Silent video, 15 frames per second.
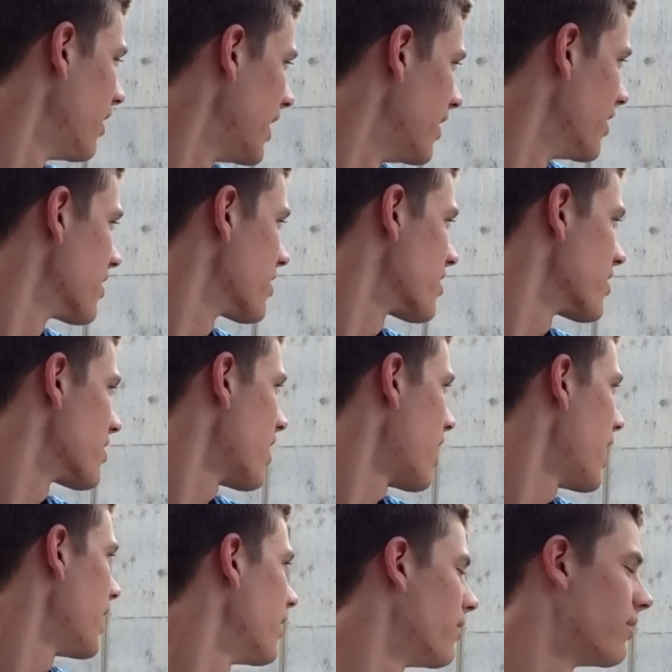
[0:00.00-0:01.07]
in this
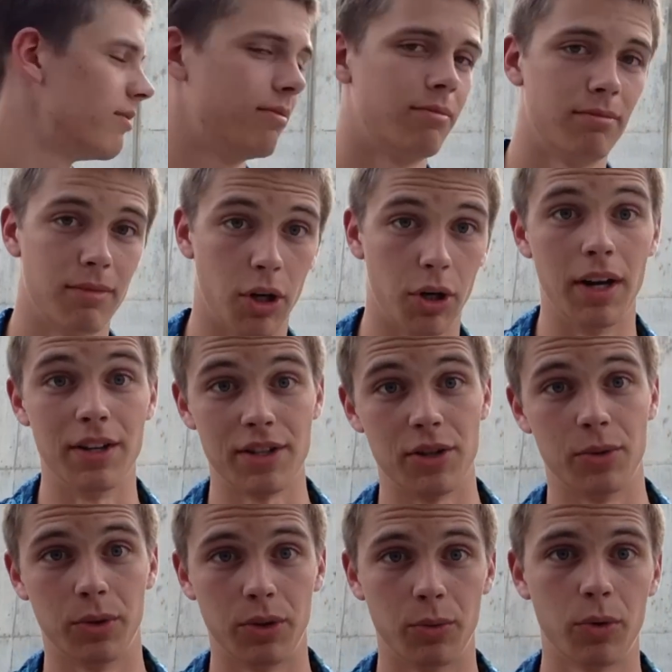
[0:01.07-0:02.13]
design, or else
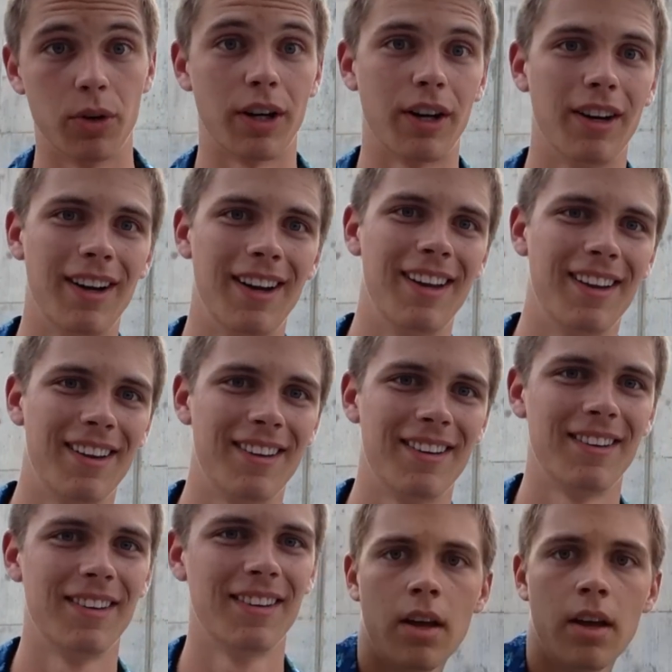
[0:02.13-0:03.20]
it wouldn't work.
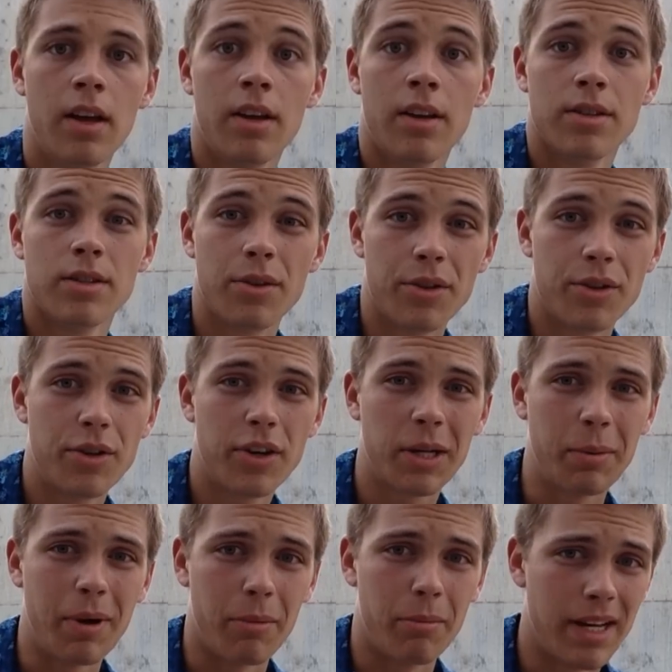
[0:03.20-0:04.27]
So the
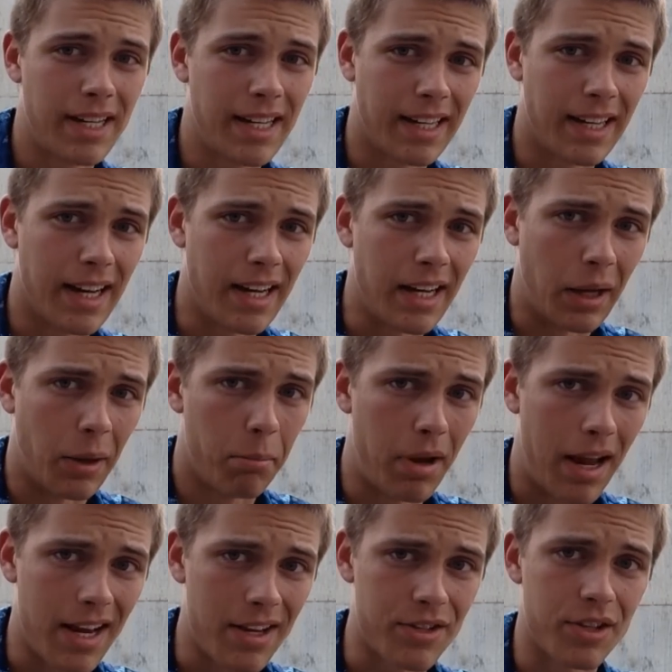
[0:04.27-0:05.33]
trick about making a
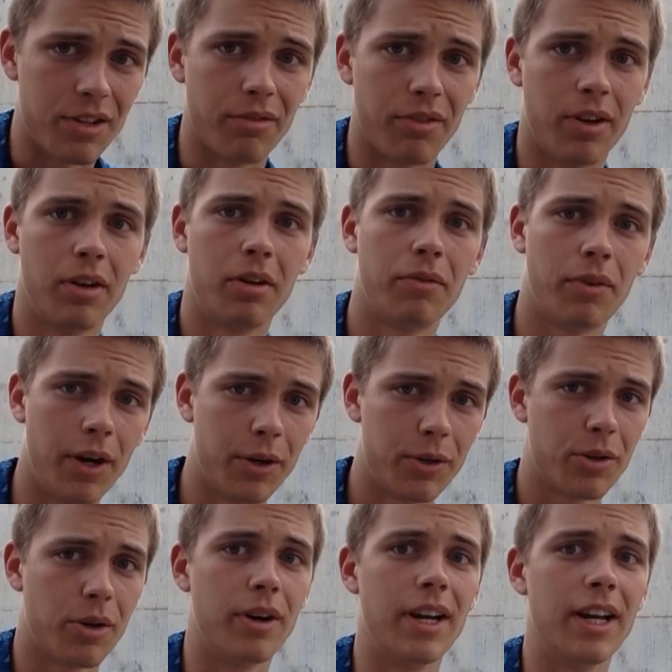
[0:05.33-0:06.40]
passive fire
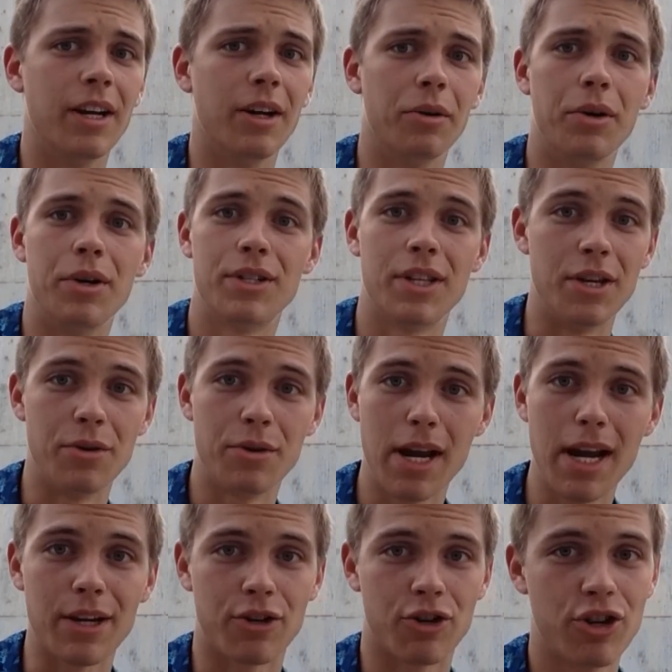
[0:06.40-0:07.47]
tornado is that you
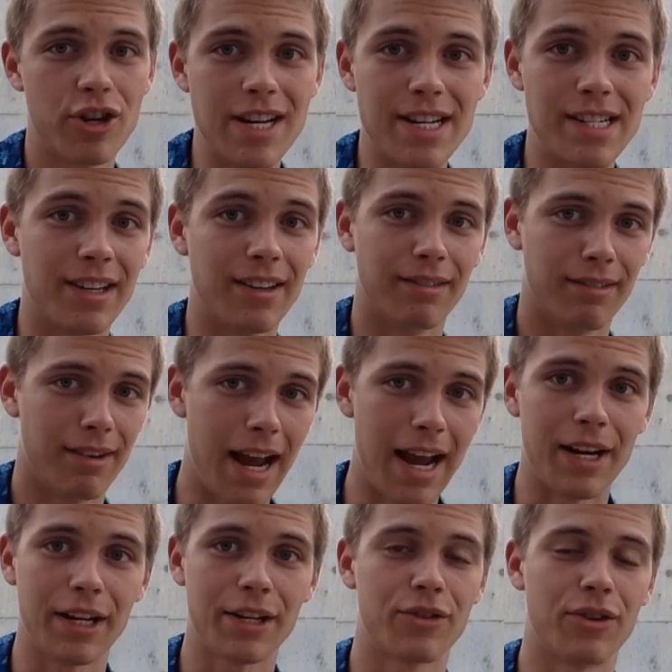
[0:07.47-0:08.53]
can't cheat and
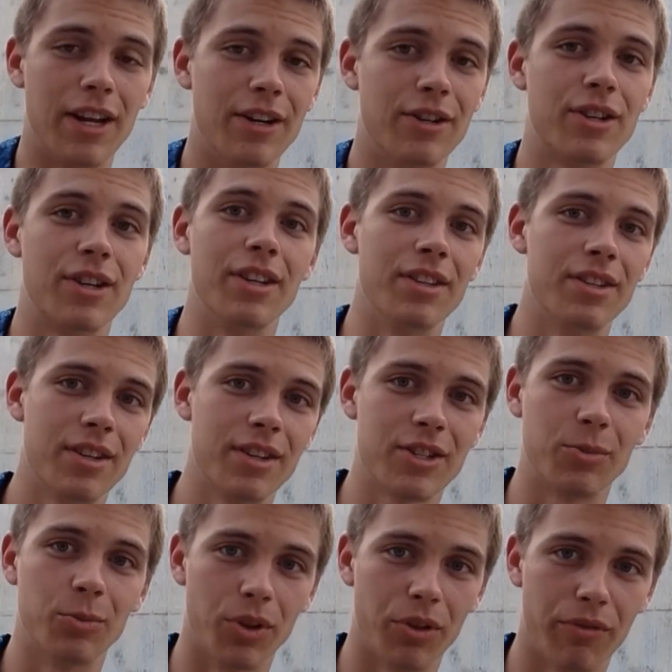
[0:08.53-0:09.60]
add extra energy to the
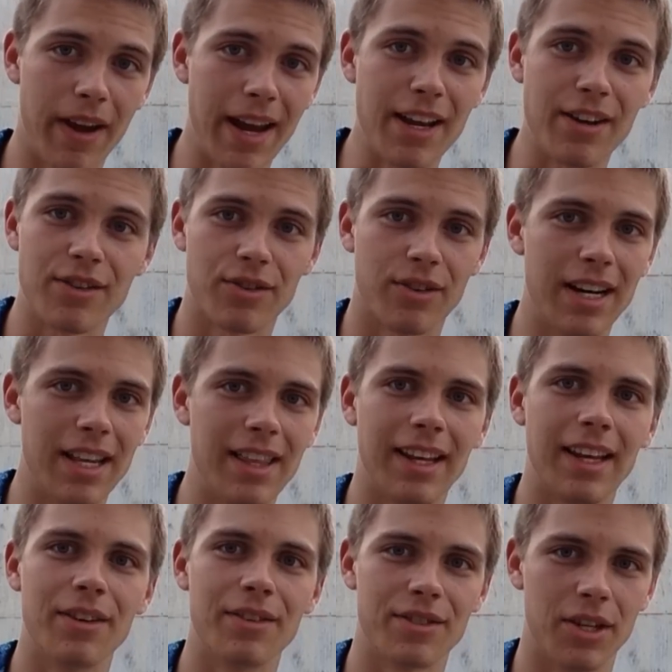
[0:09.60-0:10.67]
system with fans or
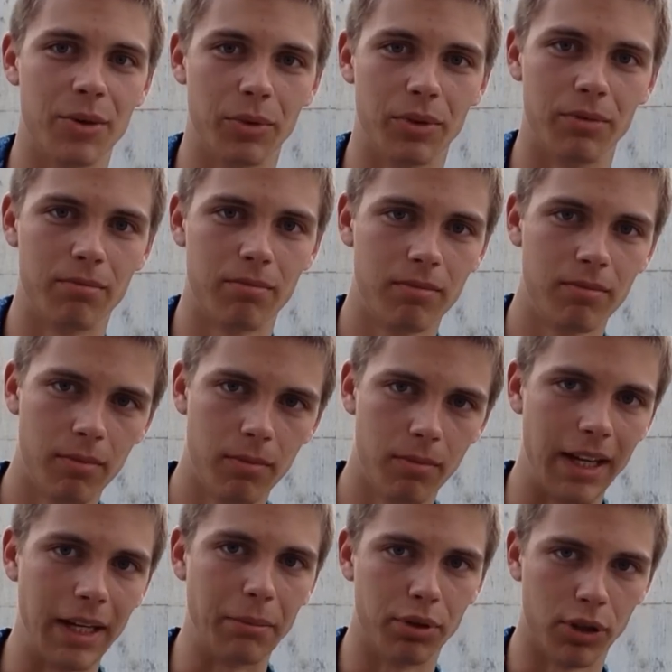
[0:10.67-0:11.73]
anything else that would
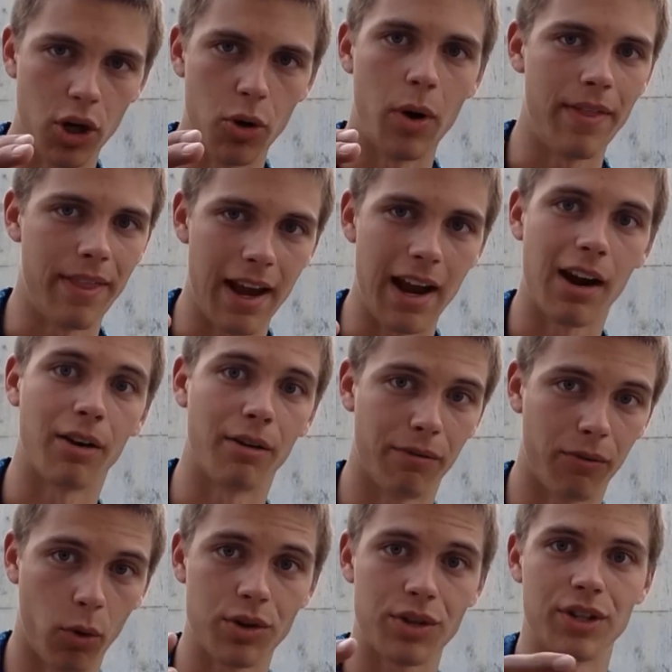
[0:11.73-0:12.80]
like blow on the air and
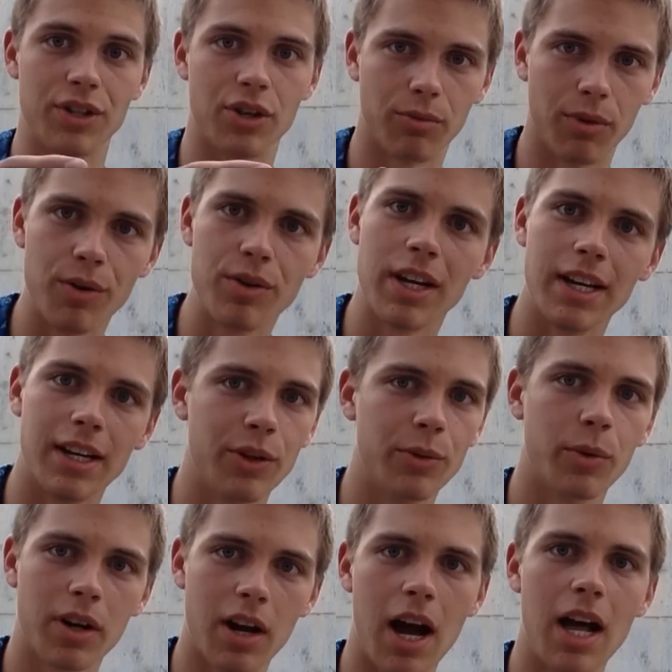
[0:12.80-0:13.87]
force it to rotate
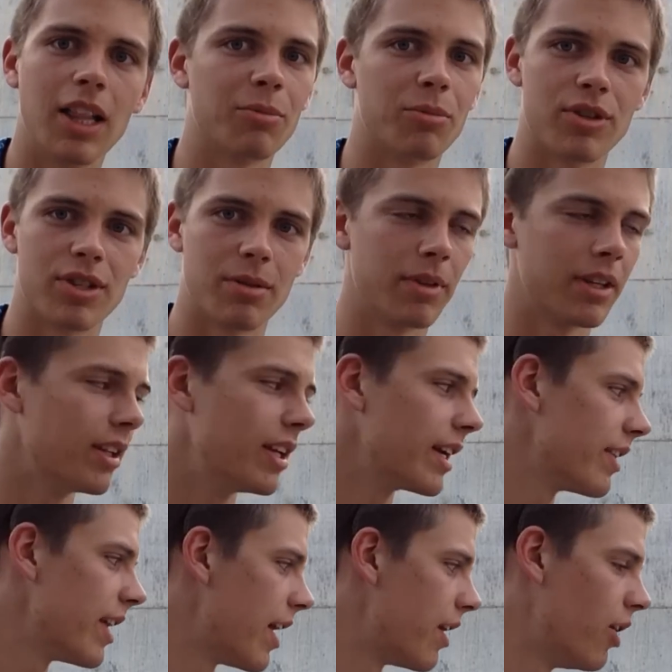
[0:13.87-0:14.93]
into a column or something
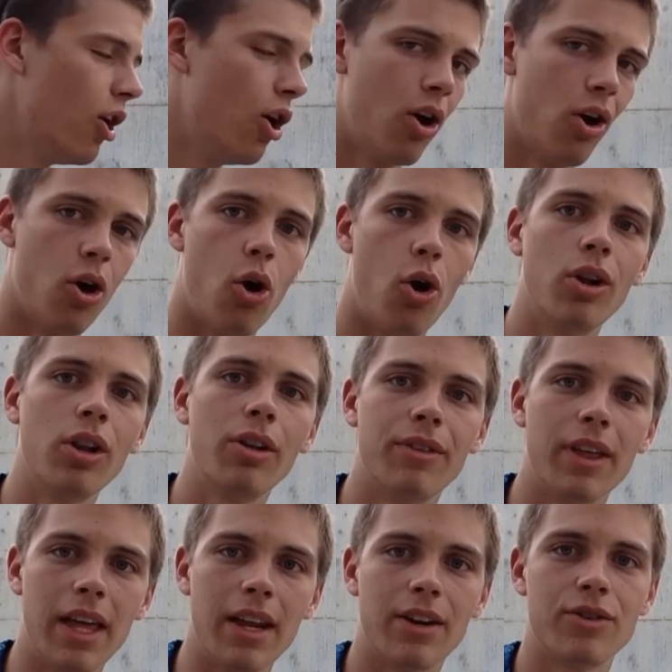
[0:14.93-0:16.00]
like that. All
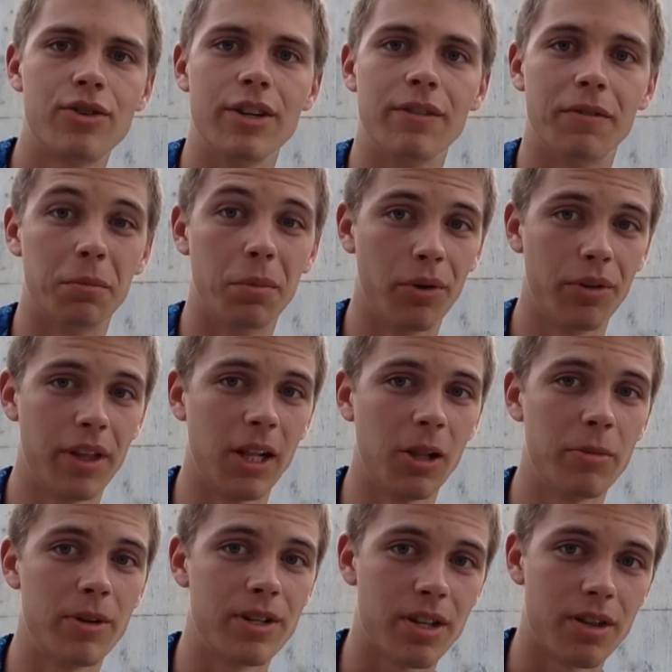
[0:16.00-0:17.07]
of the energy for both
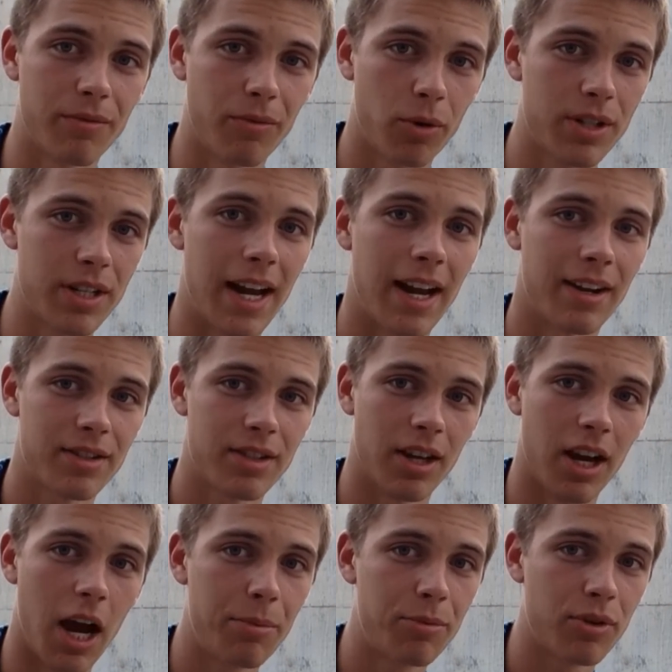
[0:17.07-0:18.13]
elements of the vortex,
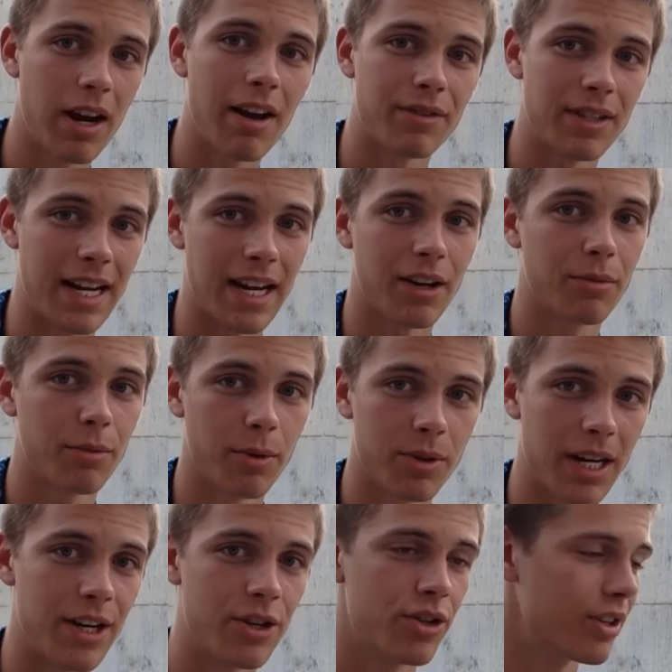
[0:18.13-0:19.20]
the updraft and the
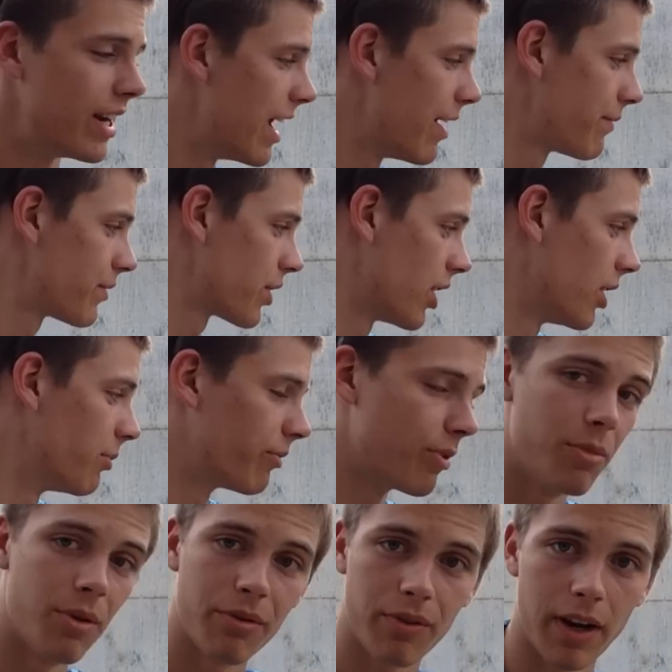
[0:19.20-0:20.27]
rotation, have to come
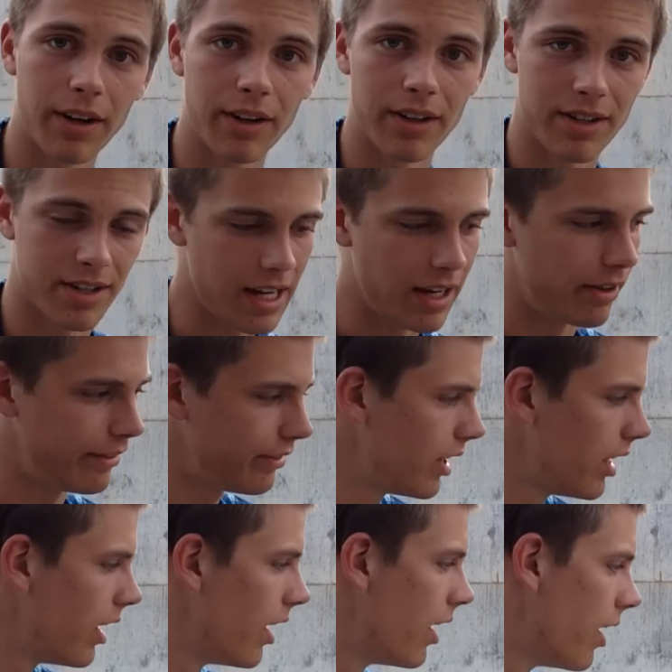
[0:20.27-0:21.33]
from the fire itself.
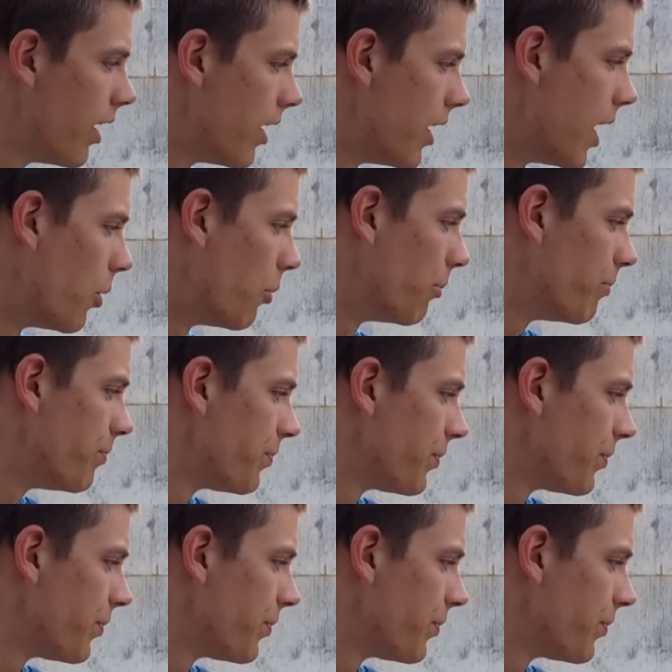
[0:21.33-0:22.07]
Now,